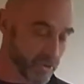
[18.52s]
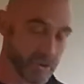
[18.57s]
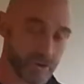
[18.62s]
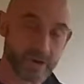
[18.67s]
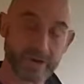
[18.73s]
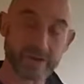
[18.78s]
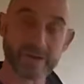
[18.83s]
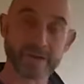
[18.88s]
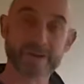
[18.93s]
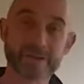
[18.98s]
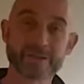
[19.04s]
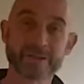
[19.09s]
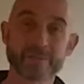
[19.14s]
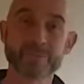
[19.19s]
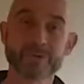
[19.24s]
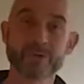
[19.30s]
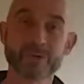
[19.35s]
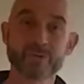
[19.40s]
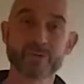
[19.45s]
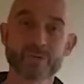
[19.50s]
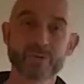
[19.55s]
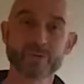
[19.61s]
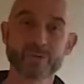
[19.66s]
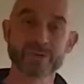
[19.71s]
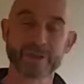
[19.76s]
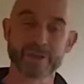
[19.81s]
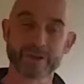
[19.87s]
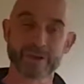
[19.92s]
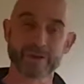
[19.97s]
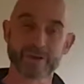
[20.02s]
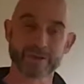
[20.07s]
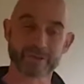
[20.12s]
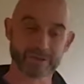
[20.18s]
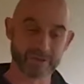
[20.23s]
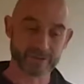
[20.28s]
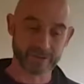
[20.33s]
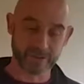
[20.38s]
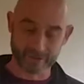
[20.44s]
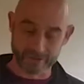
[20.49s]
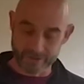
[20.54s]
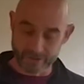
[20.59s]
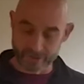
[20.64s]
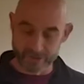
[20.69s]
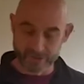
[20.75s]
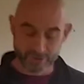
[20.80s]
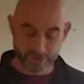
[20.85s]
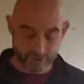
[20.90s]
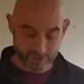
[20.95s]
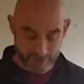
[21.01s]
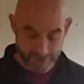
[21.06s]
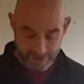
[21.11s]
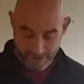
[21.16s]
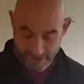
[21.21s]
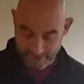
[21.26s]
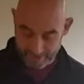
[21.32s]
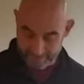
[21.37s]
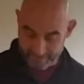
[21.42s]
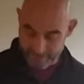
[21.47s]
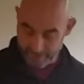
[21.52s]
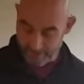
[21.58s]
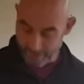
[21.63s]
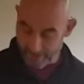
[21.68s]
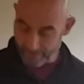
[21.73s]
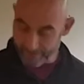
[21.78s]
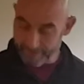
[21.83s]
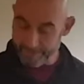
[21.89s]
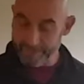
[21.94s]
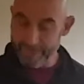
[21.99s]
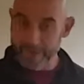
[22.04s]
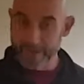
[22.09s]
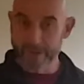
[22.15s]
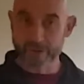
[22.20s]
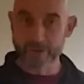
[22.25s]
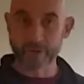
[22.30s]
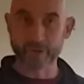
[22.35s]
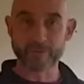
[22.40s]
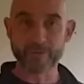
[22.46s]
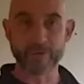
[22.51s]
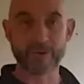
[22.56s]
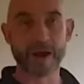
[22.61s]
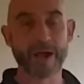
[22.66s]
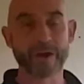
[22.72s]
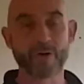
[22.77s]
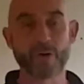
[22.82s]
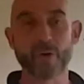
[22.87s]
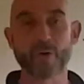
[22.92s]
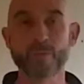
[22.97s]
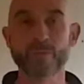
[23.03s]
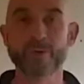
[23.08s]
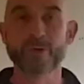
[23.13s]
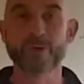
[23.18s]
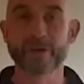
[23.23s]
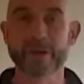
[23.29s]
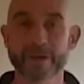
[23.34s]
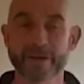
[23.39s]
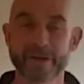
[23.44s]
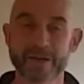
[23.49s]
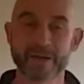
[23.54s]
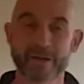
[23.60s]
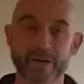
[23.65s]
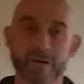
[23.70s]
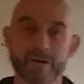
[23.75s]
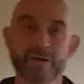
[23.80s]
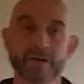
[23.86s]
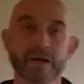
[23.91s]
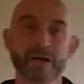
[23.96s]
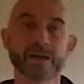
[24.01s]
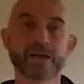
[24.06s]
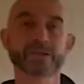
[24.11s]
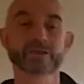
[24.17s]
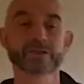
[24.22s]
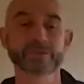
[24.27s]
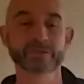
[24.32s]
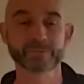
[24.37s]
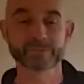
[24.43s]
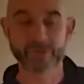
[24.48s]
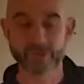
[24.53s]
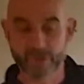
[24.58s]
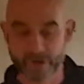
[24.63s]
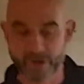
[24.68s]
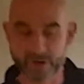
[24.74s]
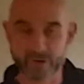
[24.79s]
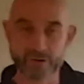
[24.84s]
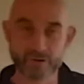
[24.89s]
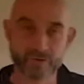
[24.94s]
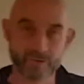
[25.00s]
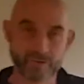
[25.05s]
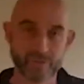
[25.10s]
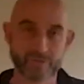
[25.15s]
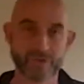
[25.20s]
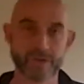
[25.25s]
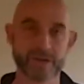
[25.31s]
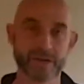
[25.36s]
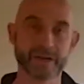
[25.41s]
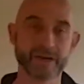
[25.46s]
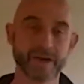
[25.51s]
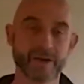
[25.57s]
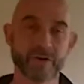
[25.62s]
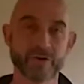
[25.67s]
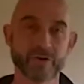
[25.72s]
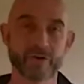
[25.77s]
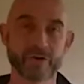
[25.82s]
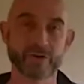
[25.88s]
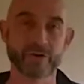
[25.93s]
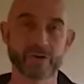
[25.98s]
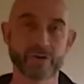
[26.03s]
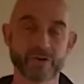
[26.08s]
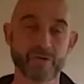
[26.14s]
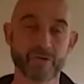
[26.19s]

going to need some tools here to do this kind of a job. So if you're at home doing it at your garage, you can use a counter in your